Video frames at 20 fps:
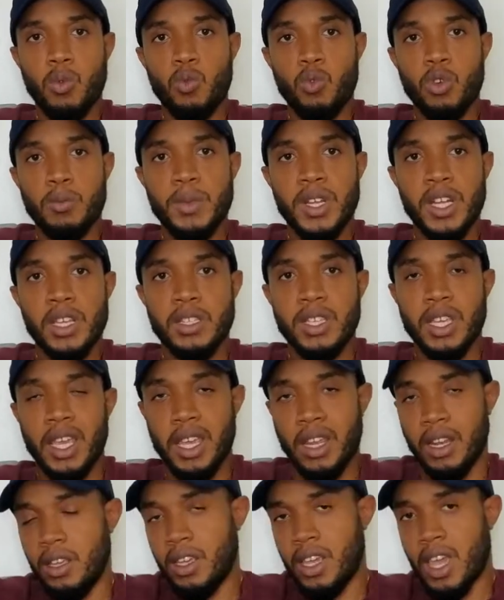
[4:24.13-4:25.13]
woman is
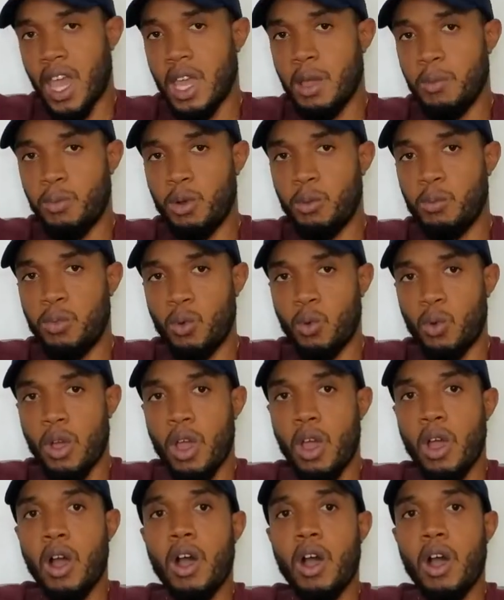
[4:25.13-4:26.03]
incapable